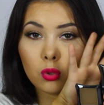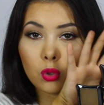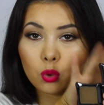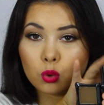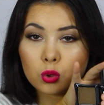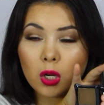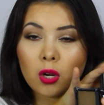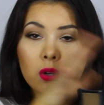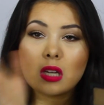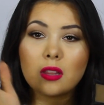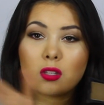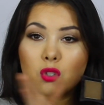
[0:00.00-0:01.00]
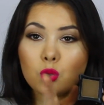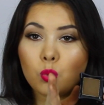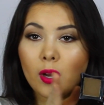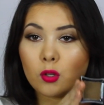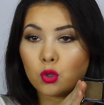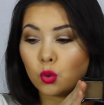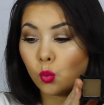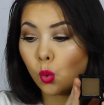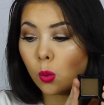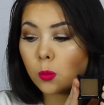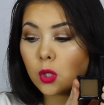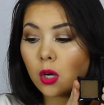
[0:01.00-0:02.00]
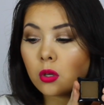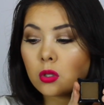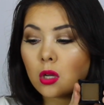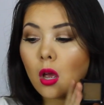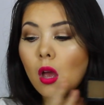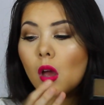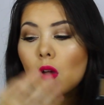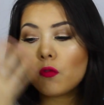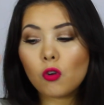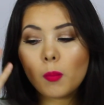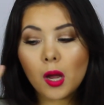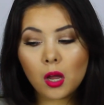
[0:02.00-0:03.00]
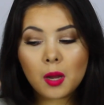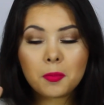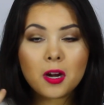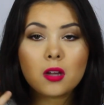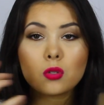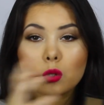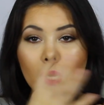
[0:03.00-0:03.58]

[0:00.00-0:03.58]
cool toned and this is way too warm toned for my eyebrows.